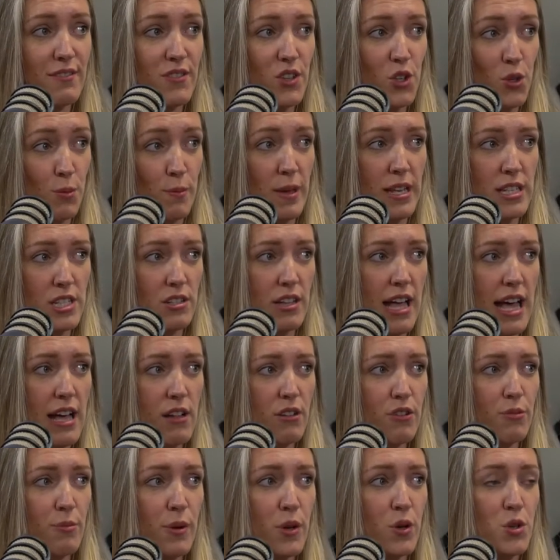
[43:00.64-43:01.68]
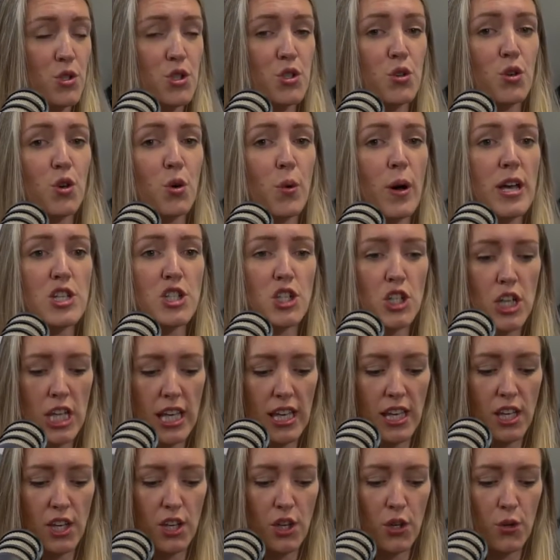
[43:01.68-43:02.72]
for your mental health because you're
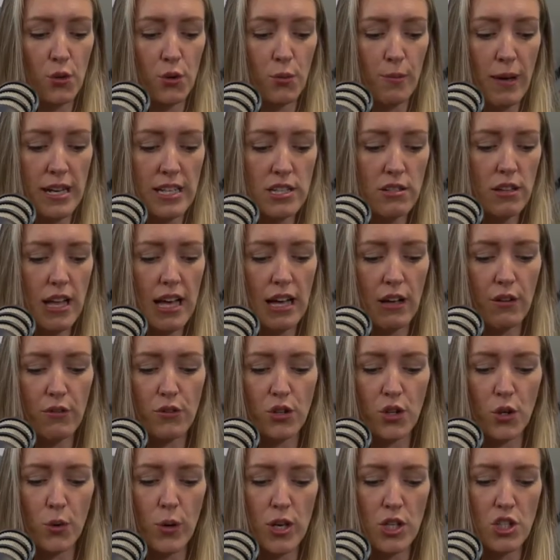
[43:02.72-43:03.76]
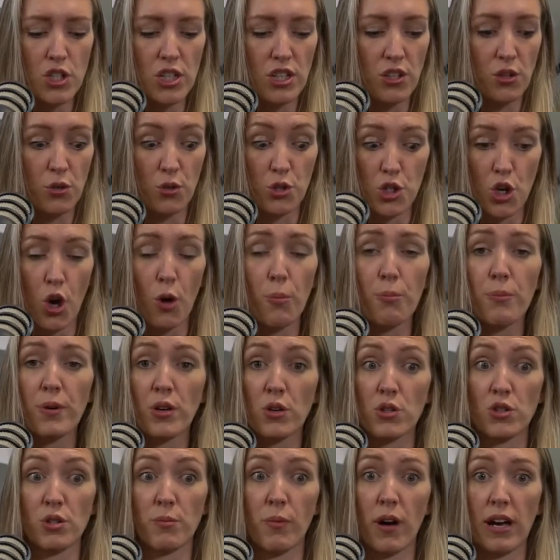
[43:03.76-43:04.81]
questioning your mental health, you're questioning your job
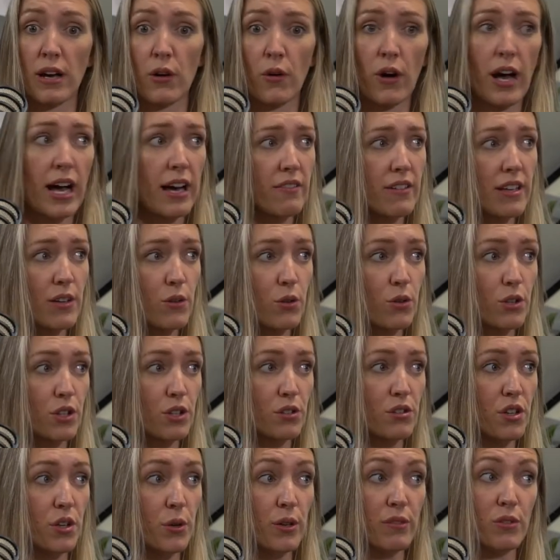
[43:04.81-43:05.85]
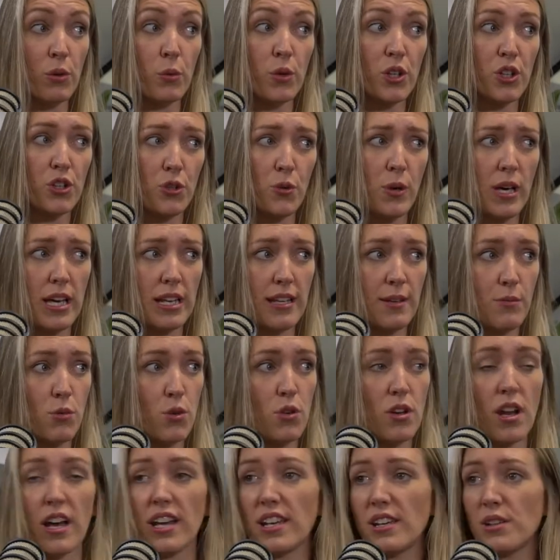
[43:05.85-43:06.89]
because you might not have it or you don't know if you want to do it
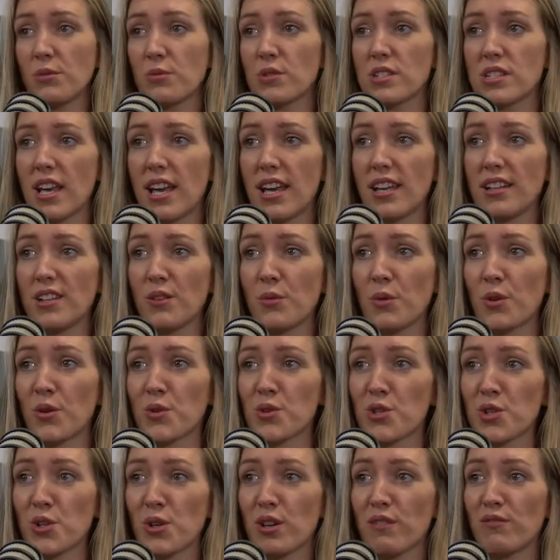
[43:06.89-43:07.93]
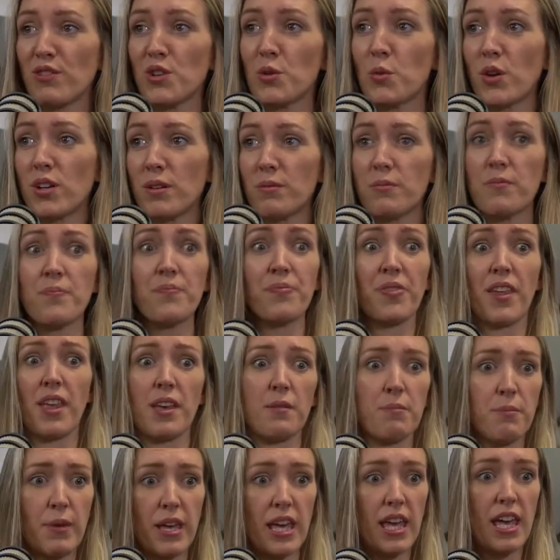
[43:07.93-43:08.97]
anymore. Like you were saying, you were not sure if you want to
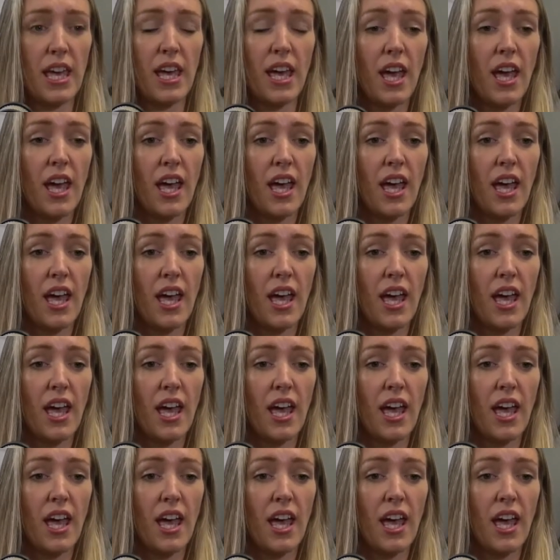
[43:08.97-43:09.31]
be